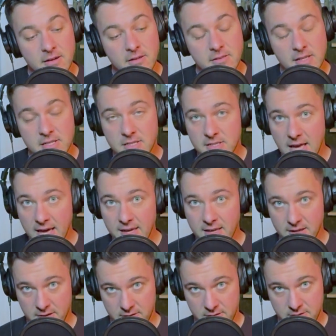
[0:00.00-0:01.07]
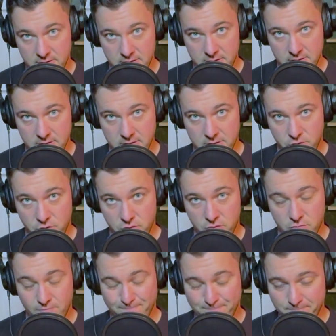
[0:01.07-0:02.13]
The second
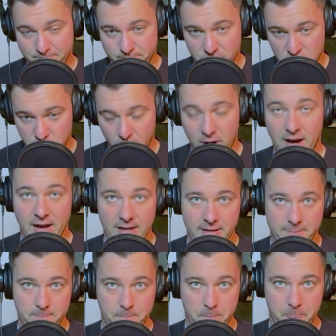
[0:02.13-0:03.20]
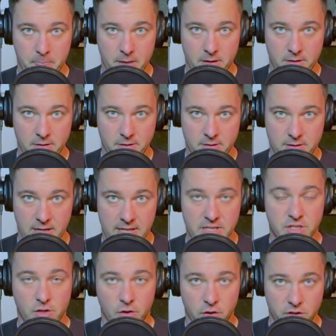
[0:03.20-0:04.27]
try that he
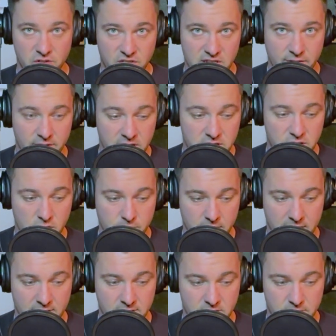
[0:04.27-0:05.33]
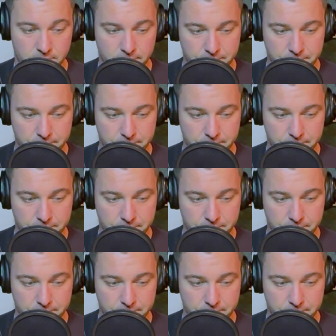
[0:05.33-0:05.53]
scored on 72 minutes